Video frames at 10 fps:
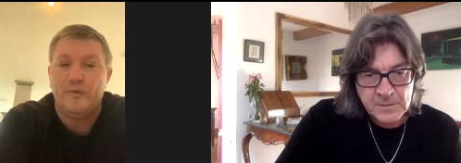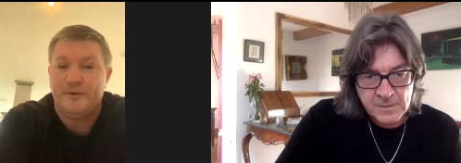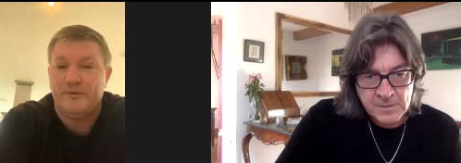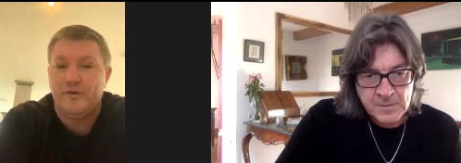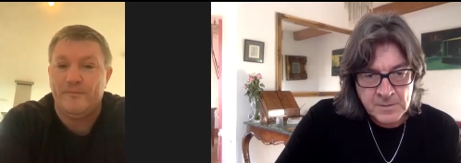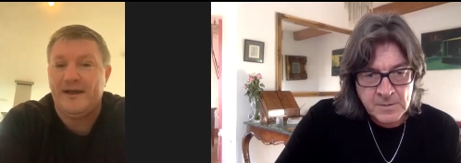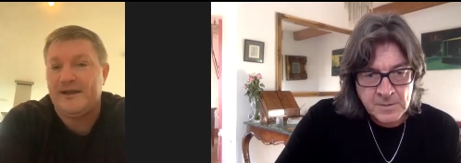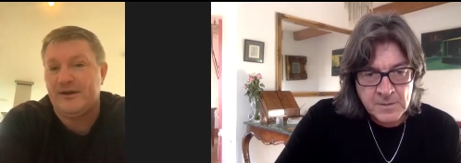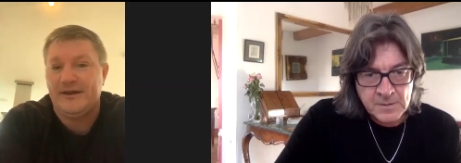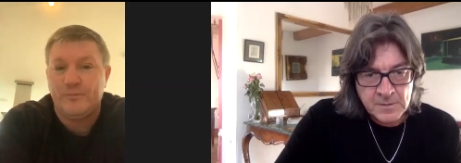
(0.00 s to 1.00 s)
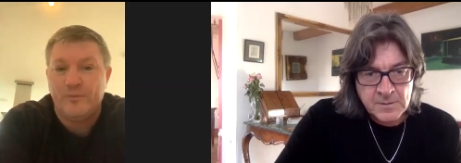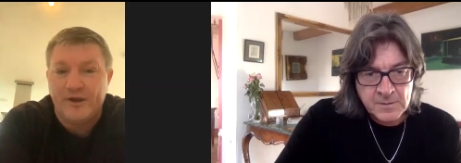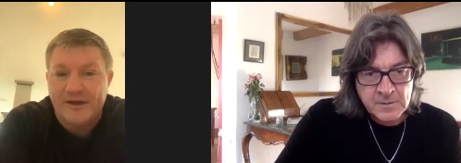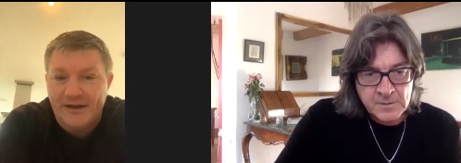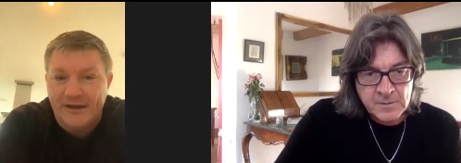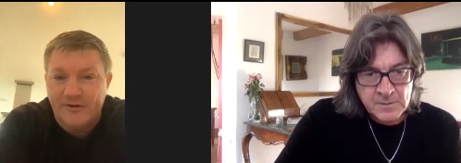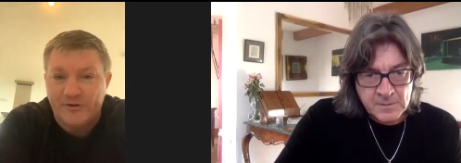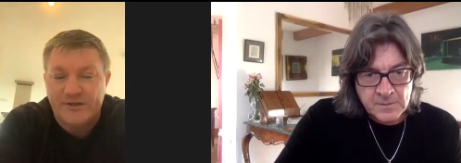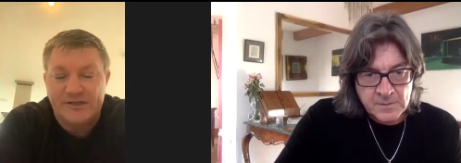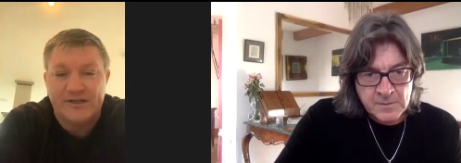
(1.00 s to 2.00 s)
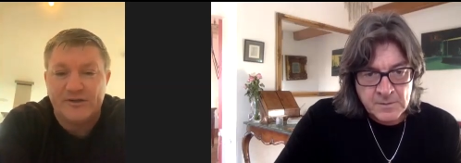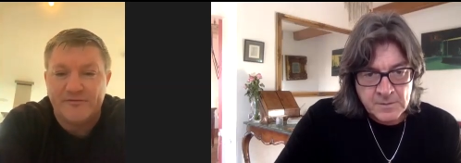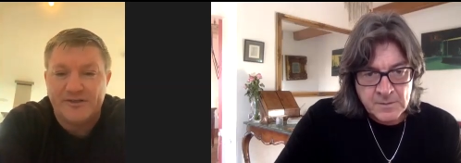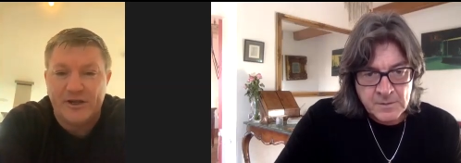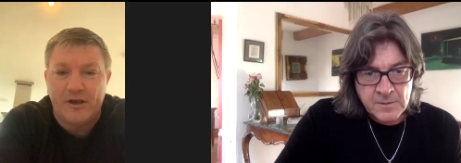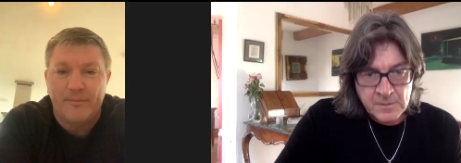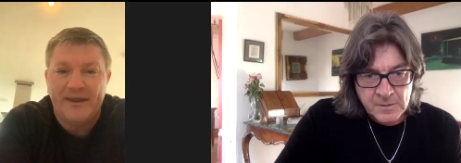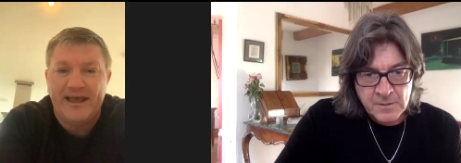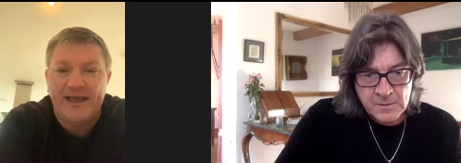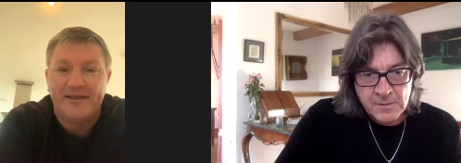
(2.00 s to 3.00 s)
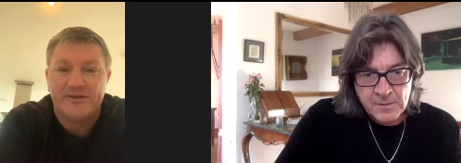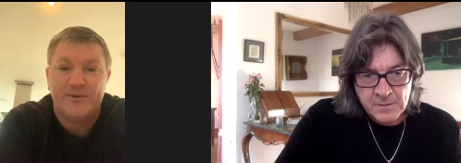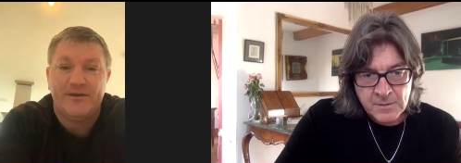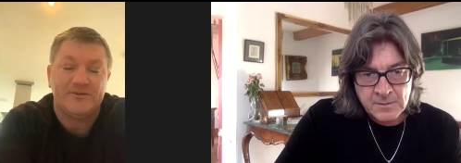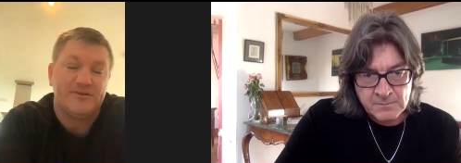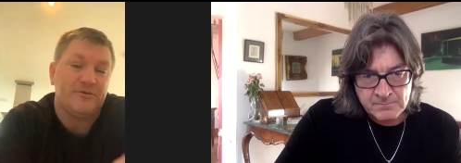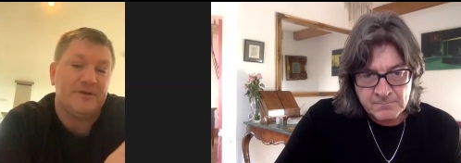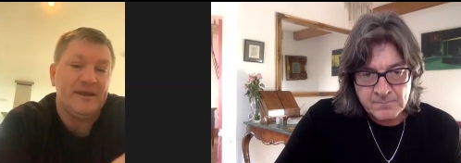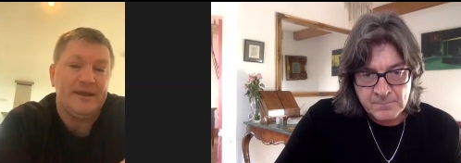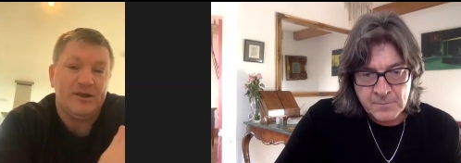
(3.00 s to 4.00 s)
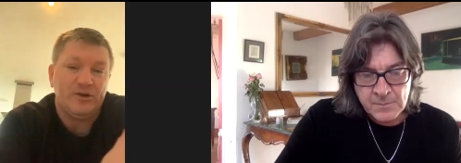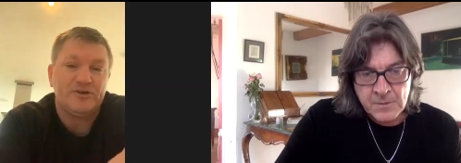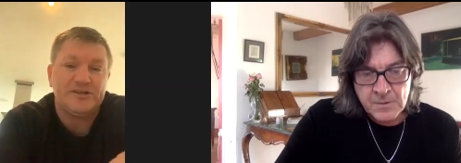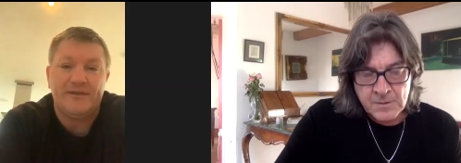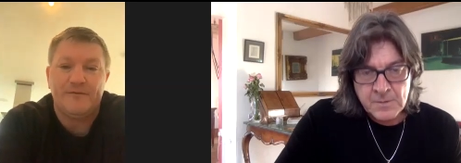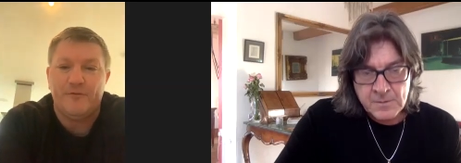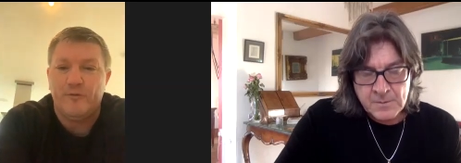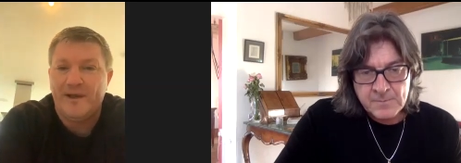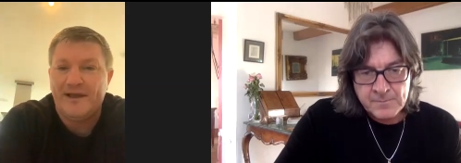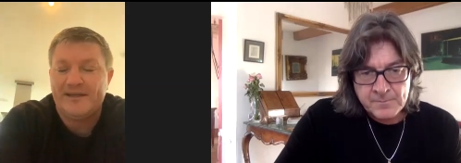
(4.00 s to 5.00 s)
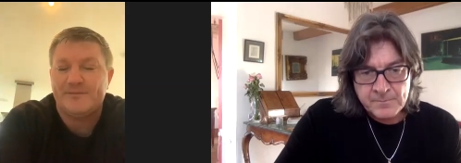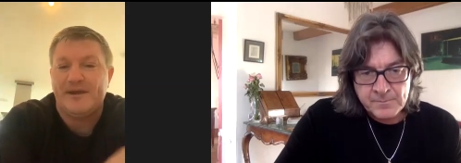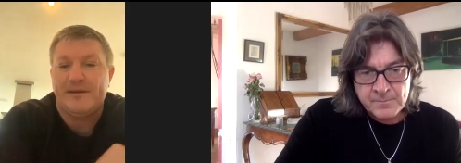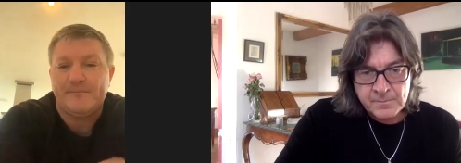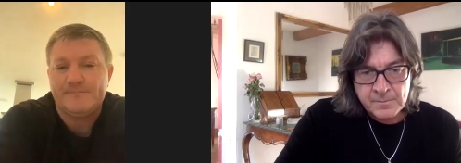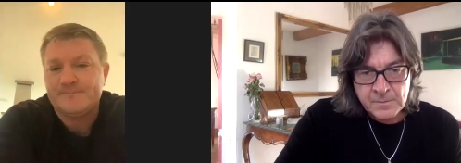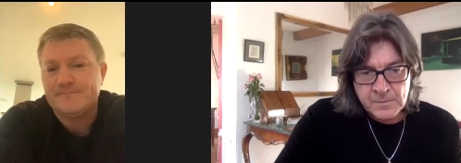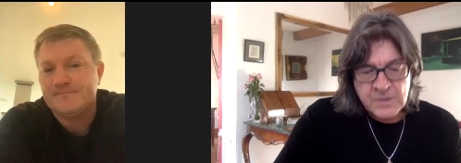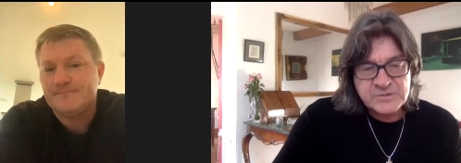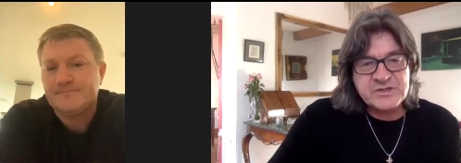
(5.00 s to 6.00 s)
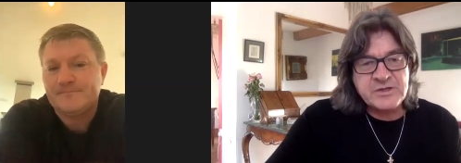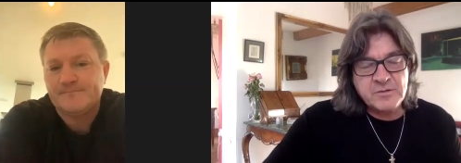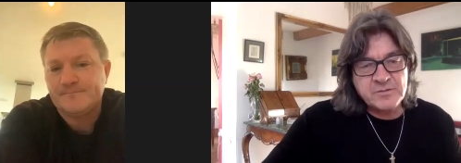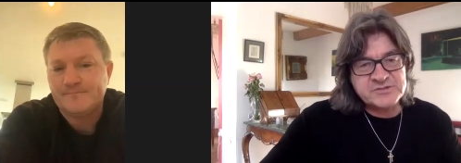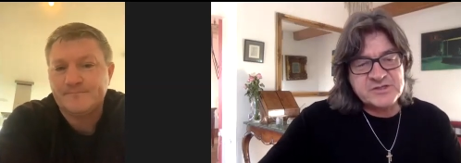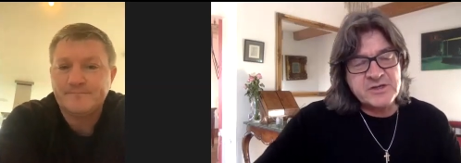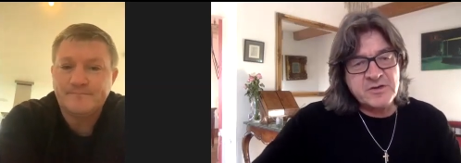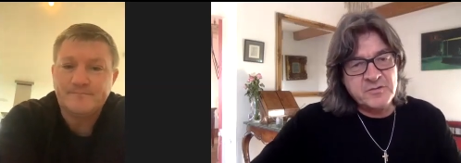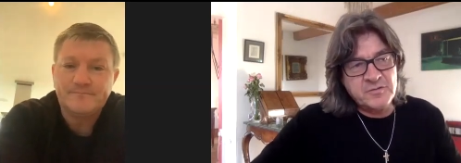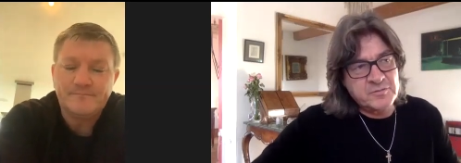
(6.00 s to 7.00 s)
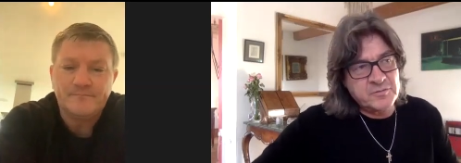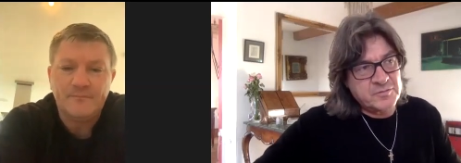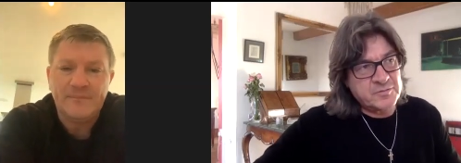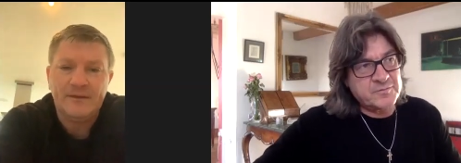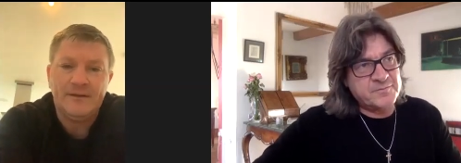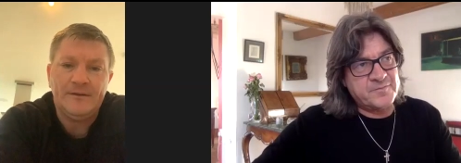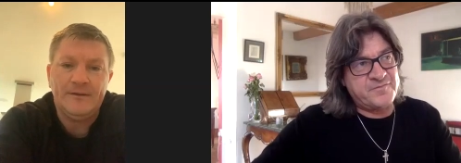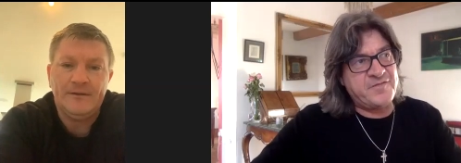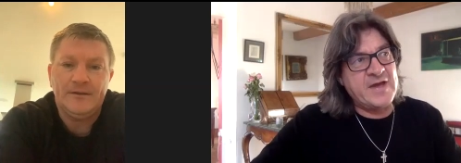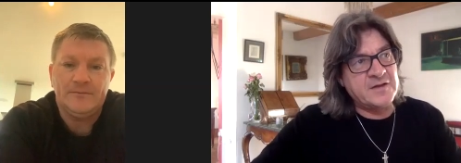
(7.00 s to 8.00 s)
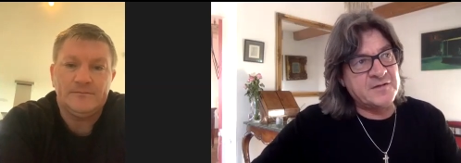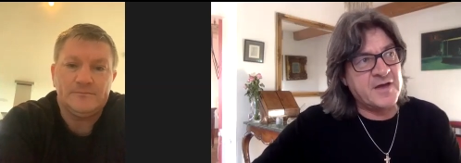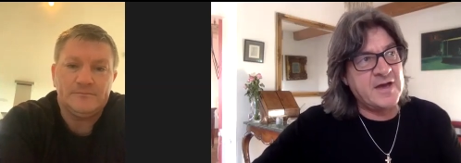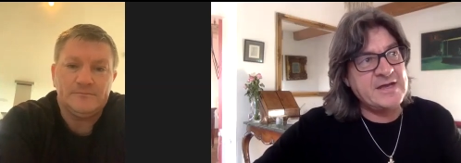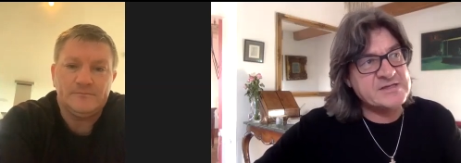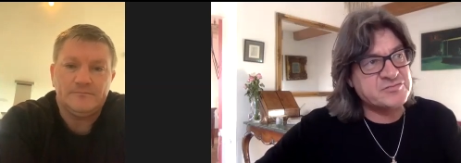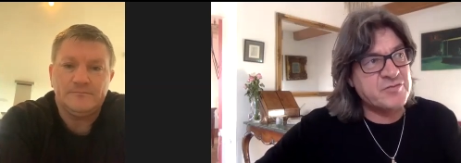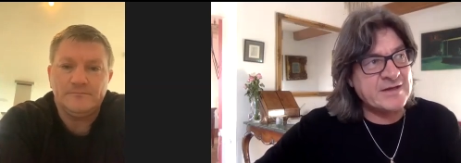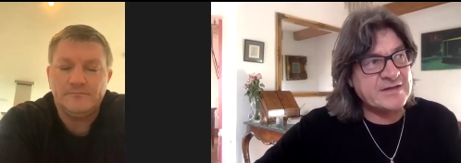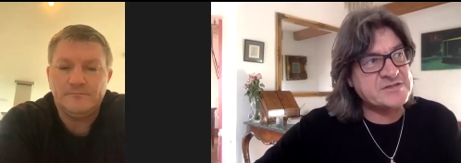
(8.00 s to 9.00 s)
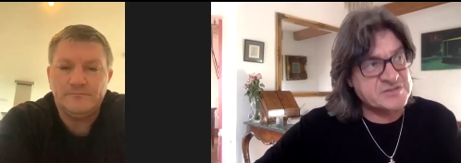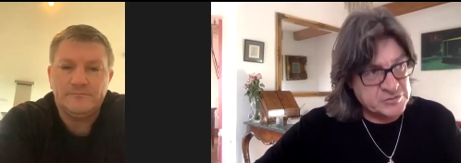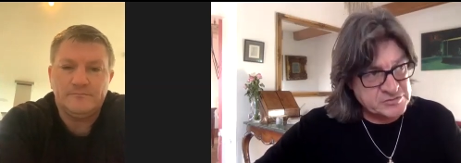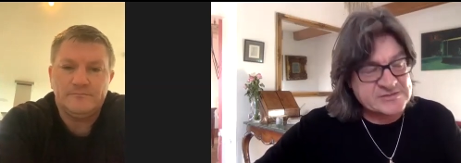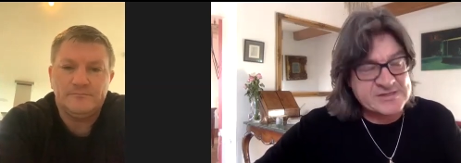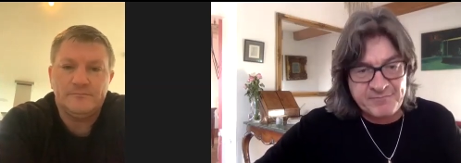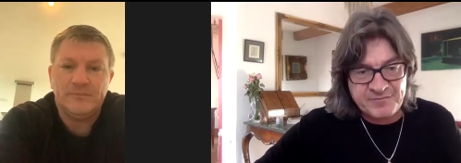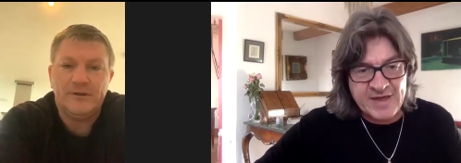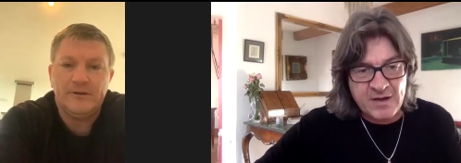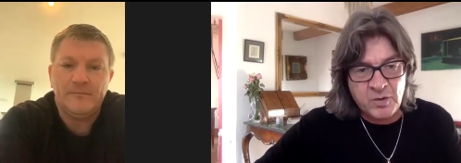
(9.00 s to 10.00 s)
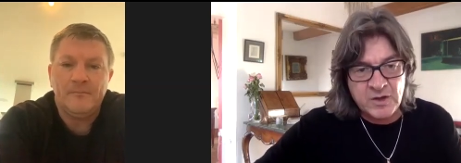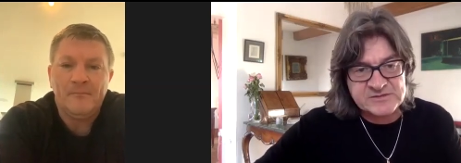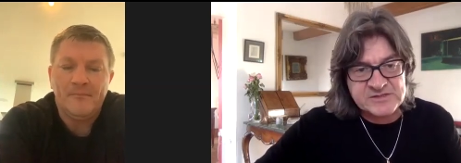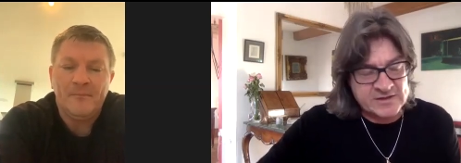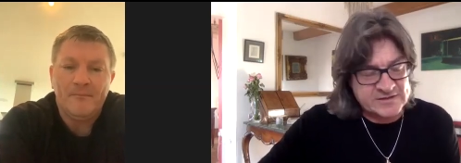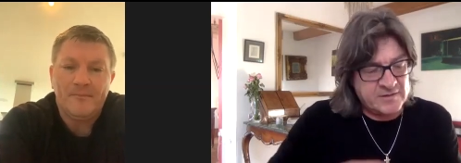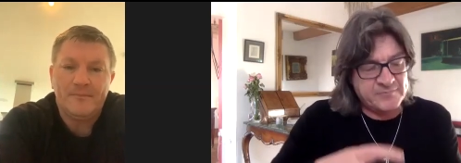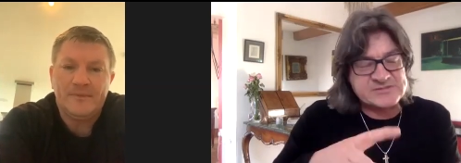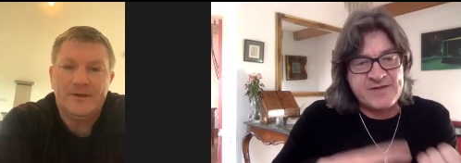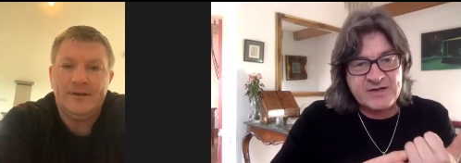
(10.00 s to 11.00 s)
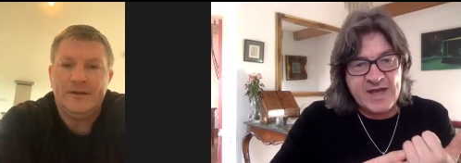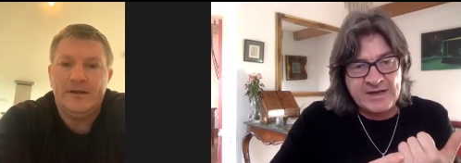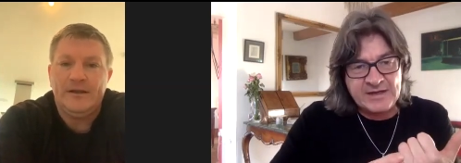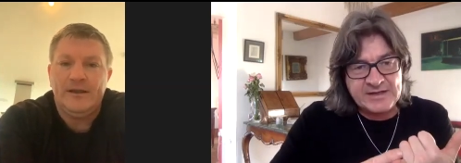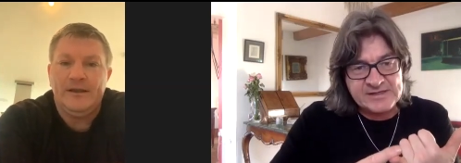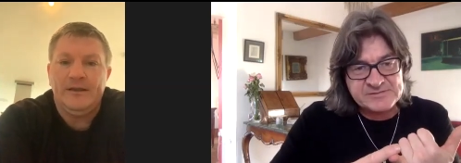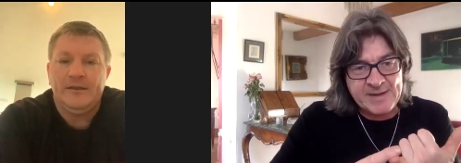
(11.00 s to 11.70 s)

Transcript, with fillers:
Speaker 1: up and come back and did what he did. He's obviously got a bit of heart as well. So it looks like the full package, mate.
Speaker 2: Do you do you feel that he's ready to step for that world title. Um, Devin Haney, he's